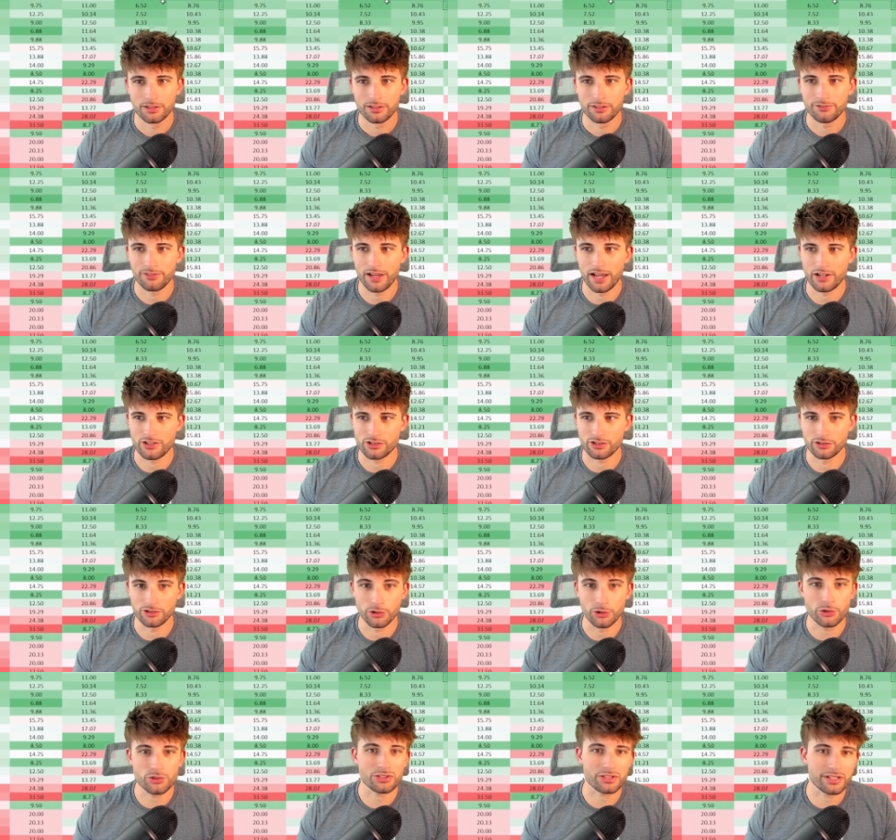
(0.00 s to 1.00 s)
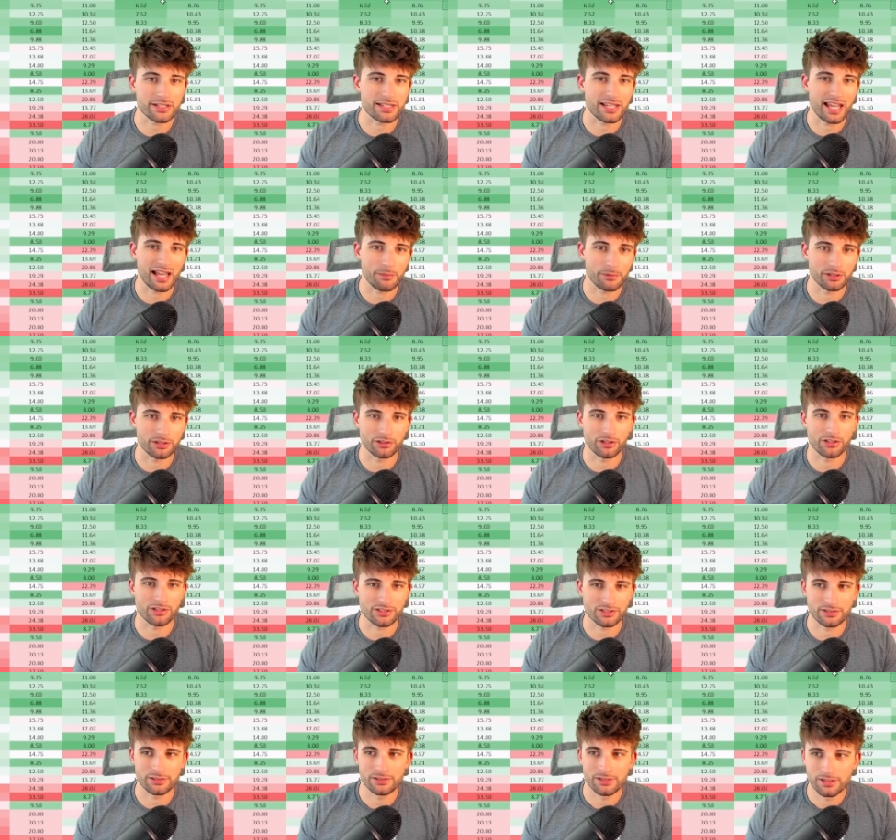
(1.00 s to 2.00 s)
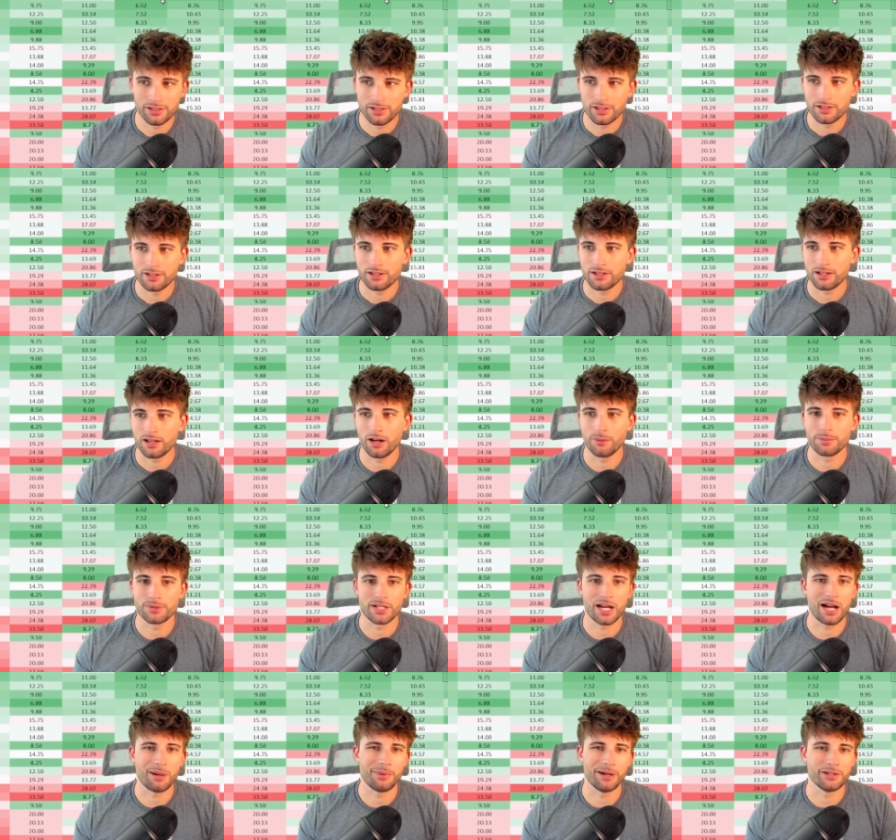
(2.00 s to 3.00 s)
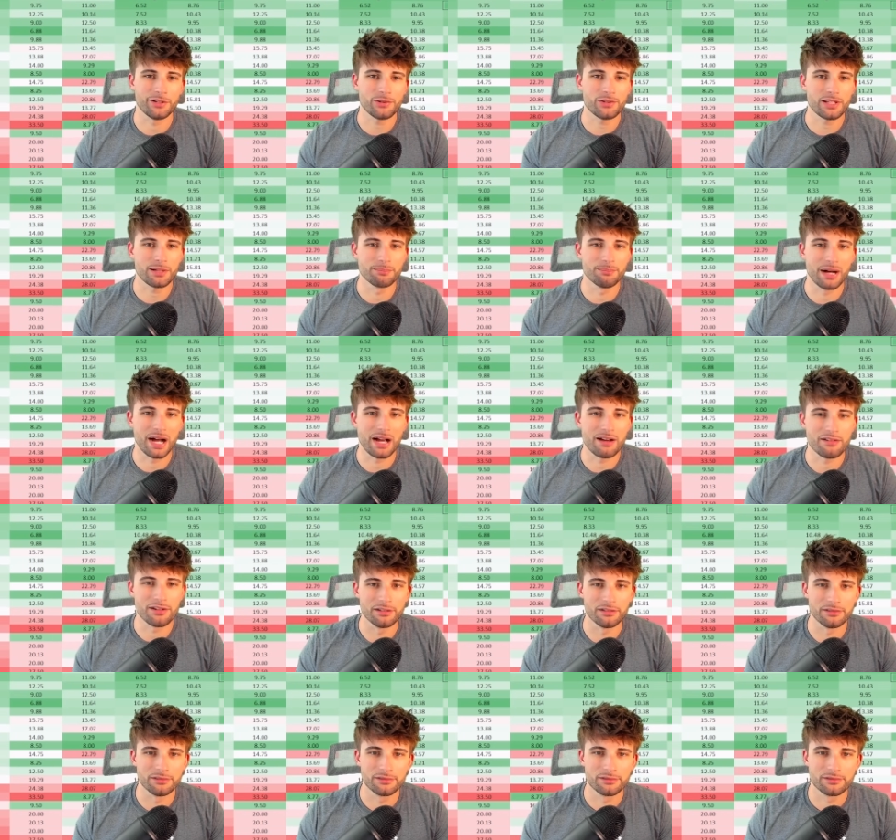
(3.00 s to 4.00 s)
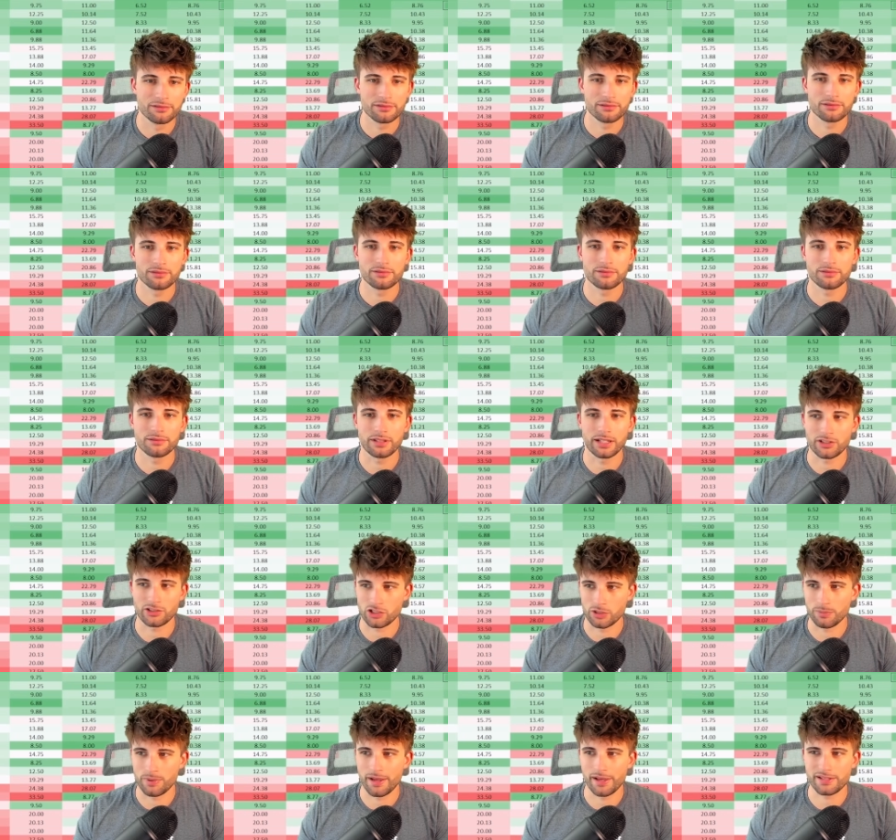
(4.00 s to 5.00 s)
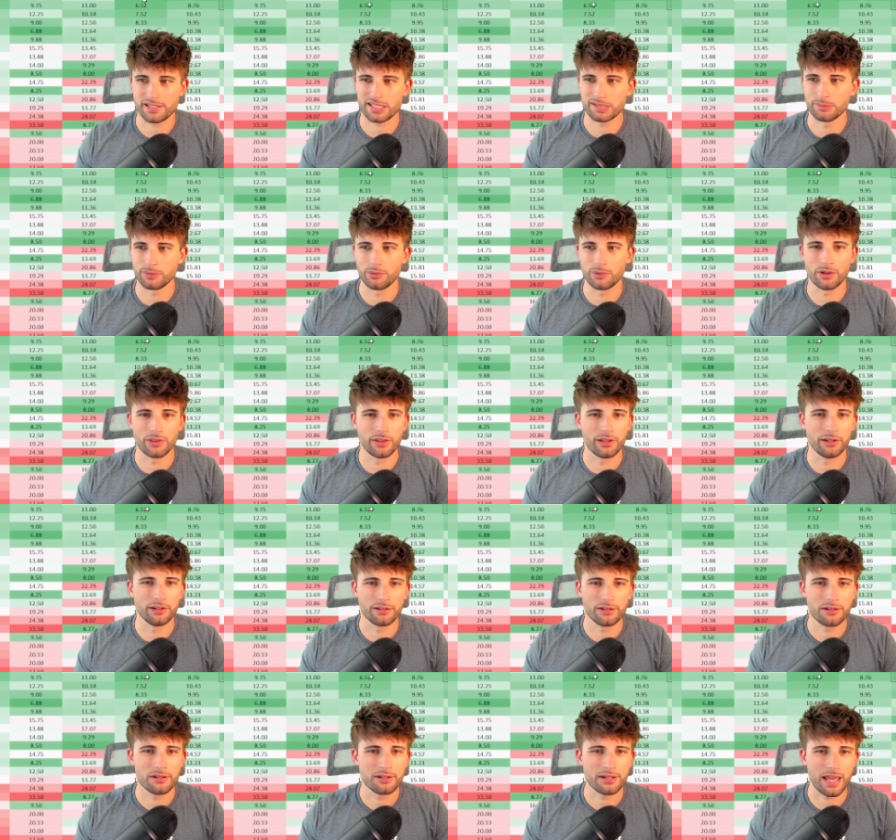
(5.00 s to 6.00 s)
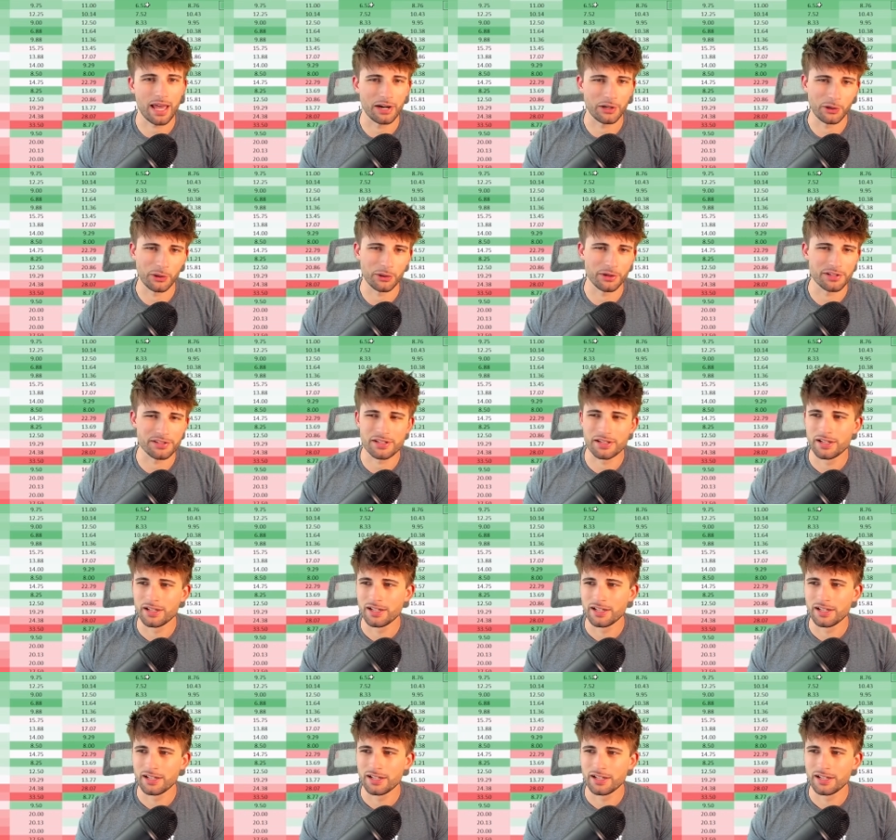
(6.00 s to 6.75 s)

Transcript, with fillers: fashion. Usually it's Hamlin and Larson up top. I do think Byron actually passed him in one of the categories.